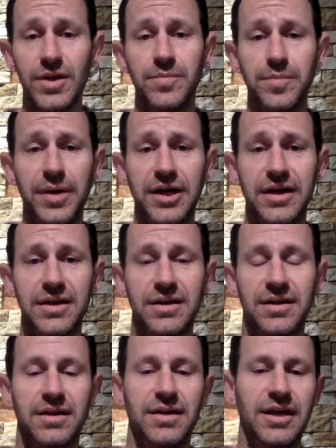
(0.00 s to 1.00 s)
But
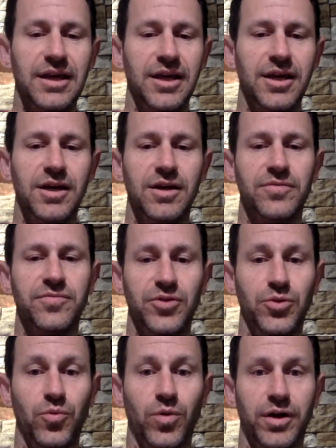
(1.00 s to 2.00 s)
if
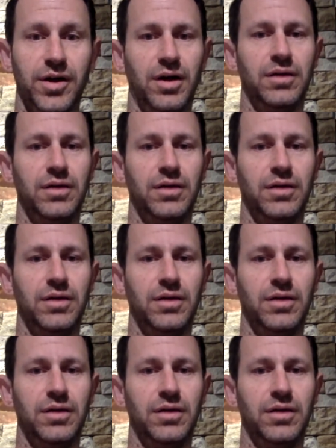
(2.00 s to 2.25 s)
you want a